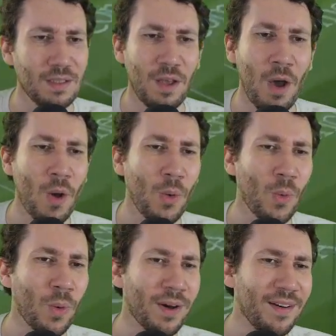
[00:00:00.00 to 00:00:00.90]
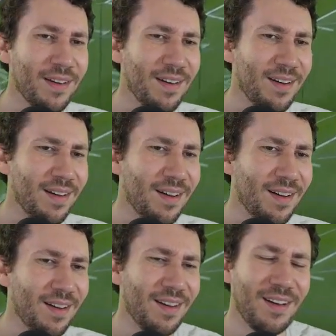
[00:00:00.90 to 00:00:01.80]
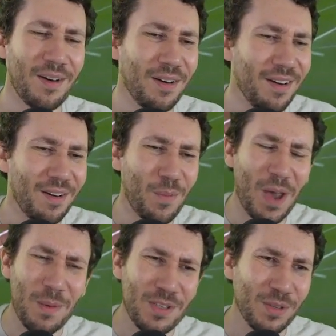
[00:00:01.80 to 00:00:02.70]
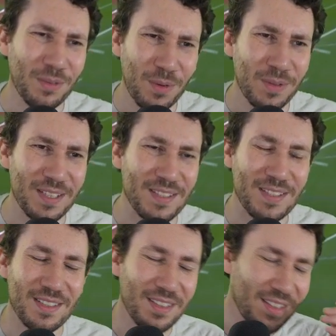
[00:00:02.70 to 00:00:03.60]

No. Why would you throw this?